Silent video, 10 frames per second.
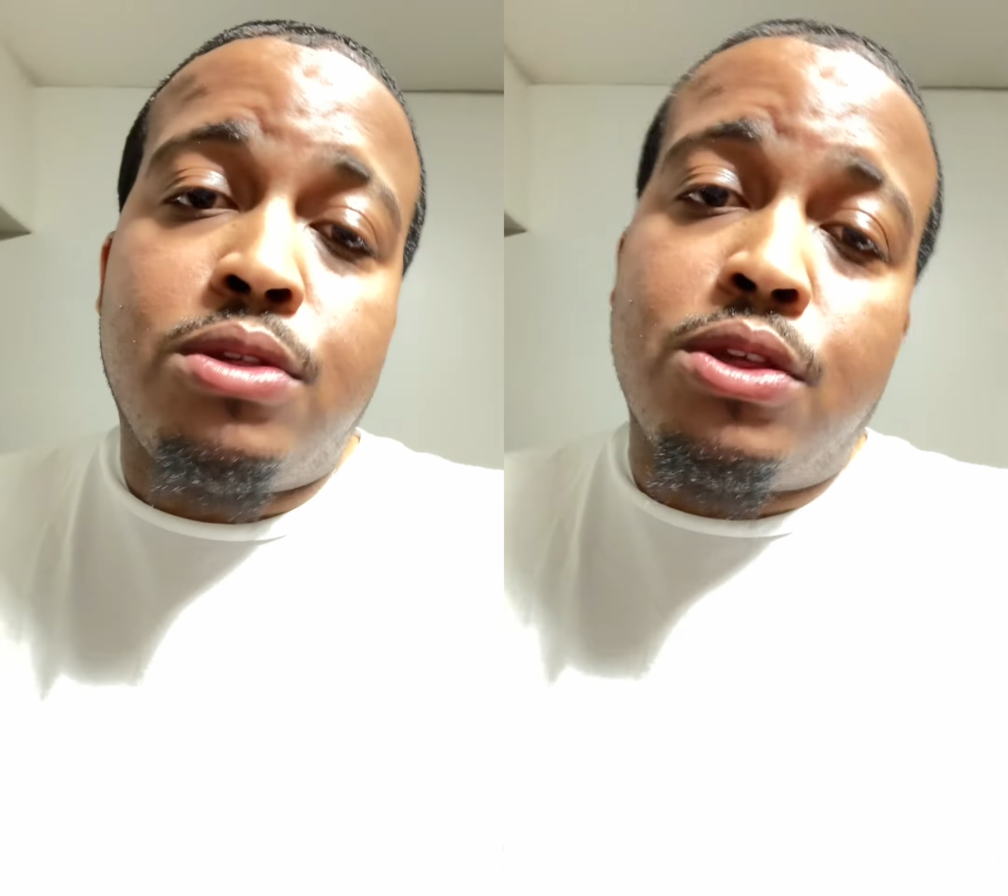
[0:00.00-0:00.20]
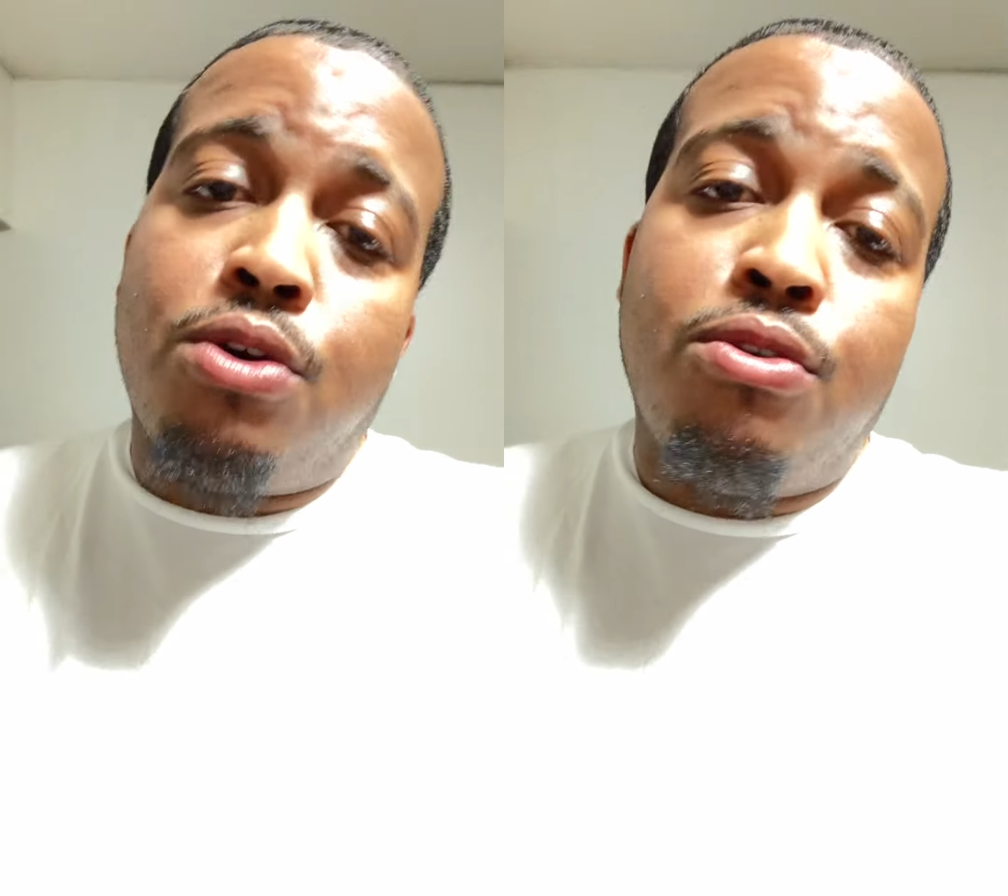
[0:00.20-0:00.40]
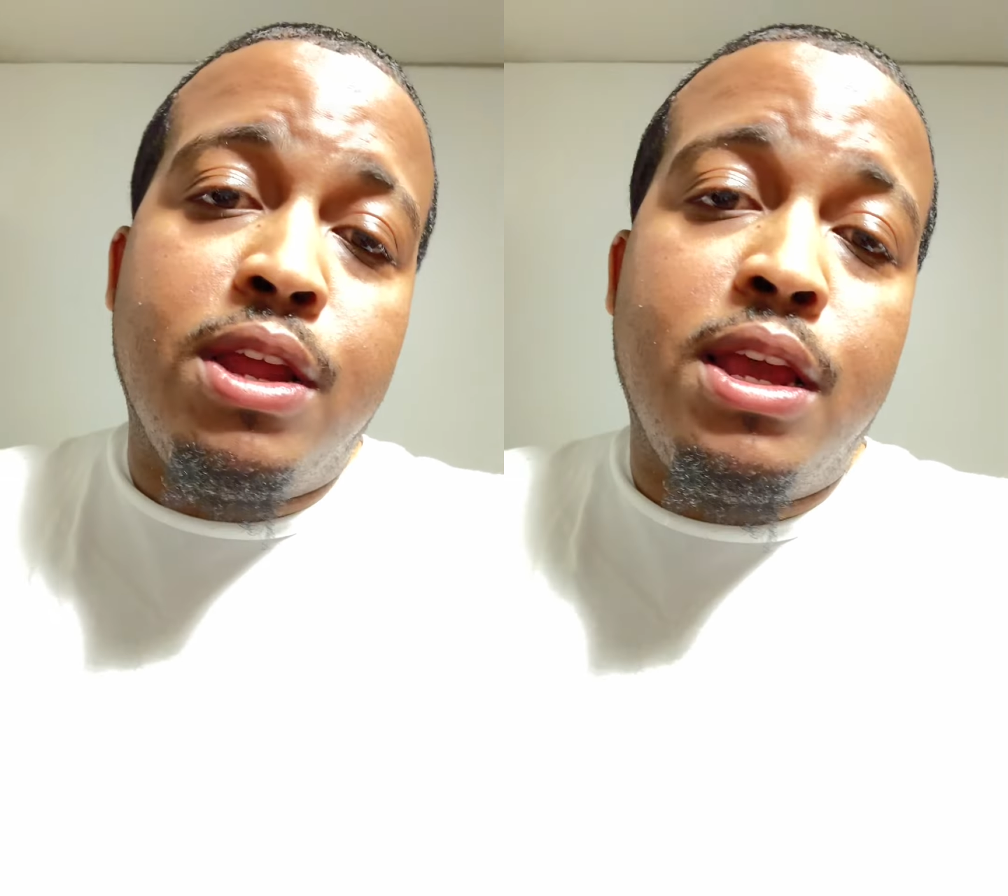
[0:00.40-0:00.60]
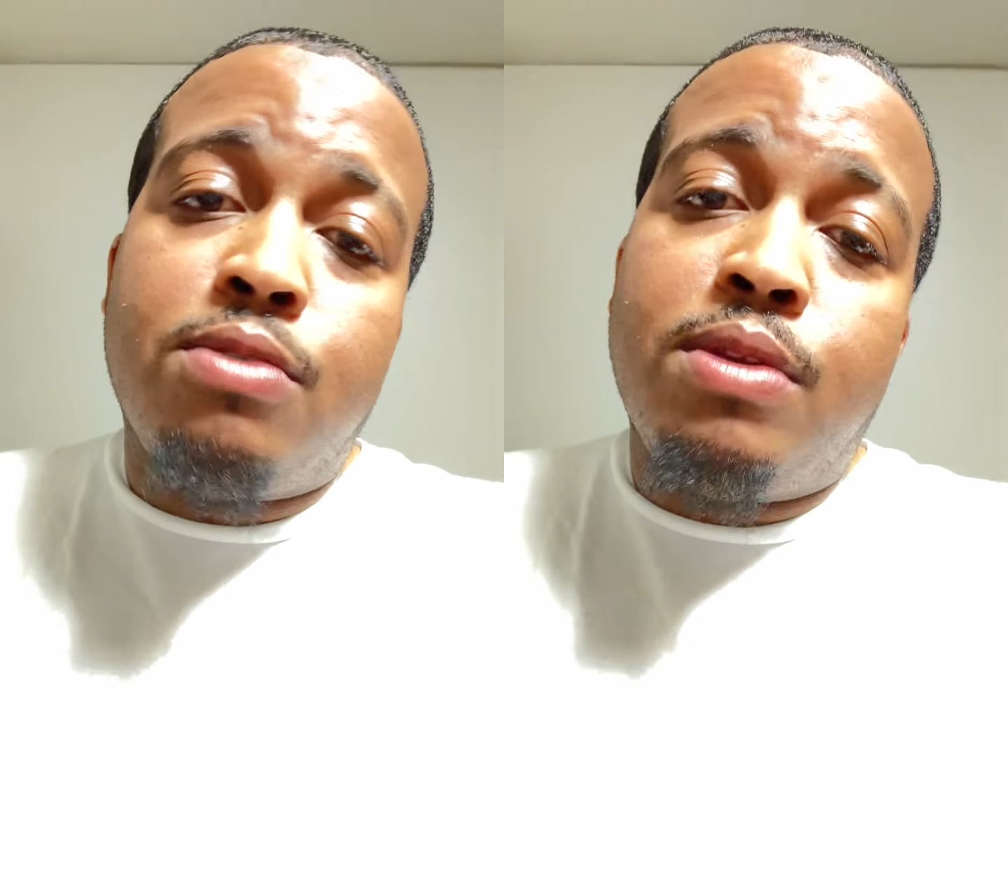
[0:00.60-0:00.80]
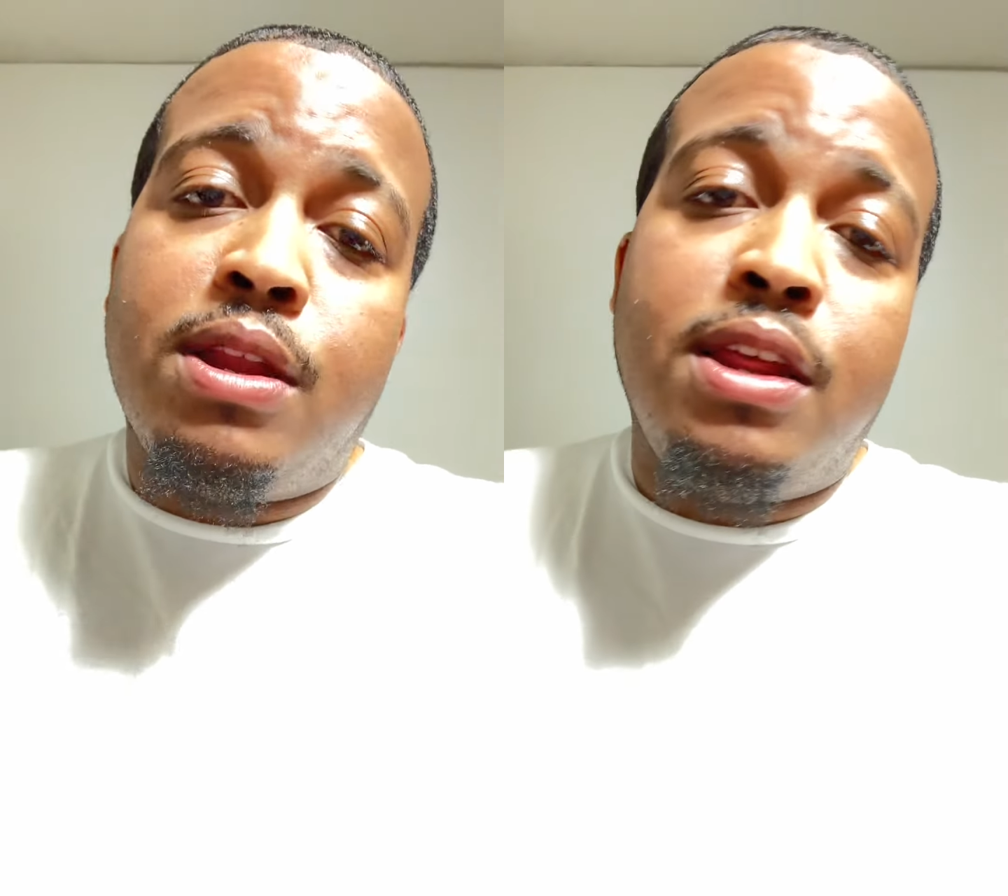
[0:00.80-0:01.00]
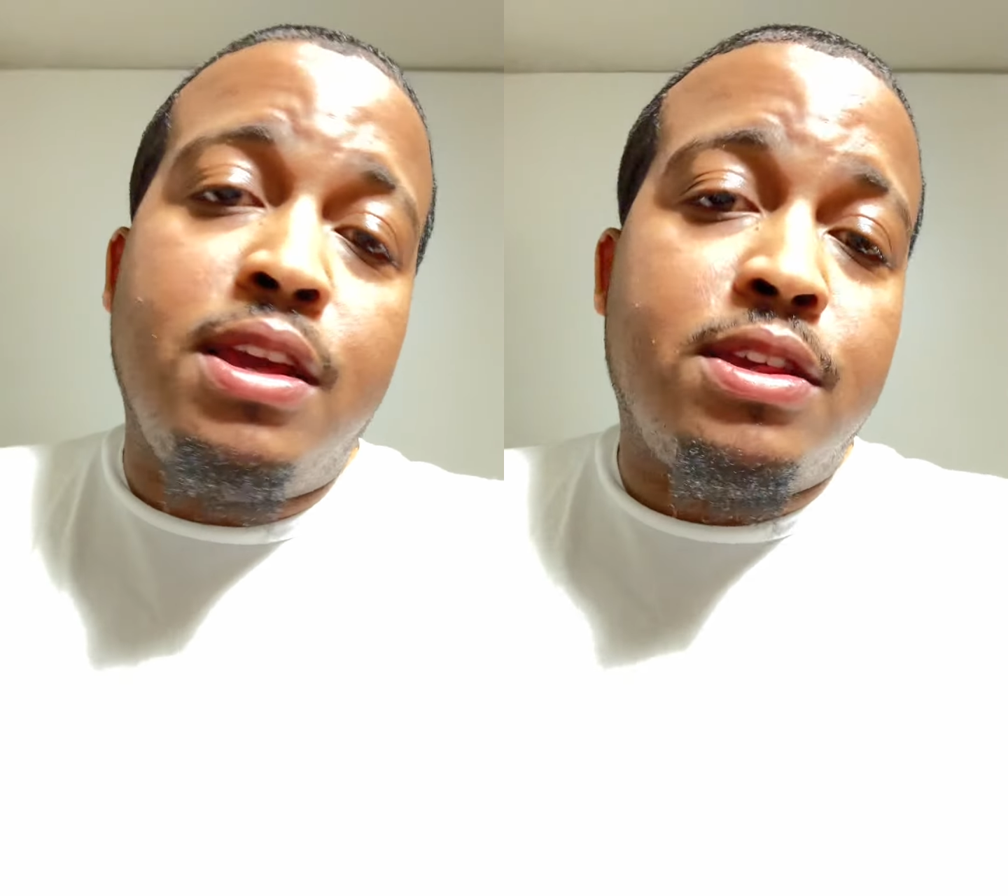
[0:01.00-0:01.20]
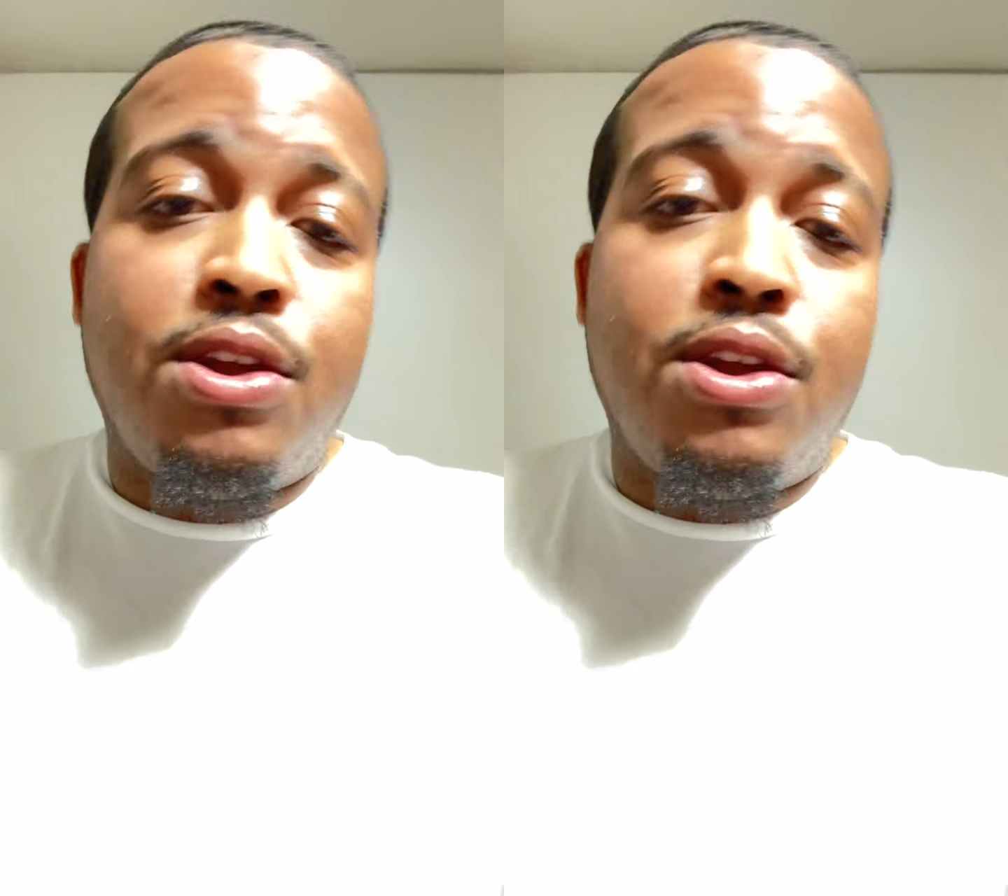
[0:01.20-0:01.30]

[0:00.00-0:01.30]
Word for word: so it is what it is.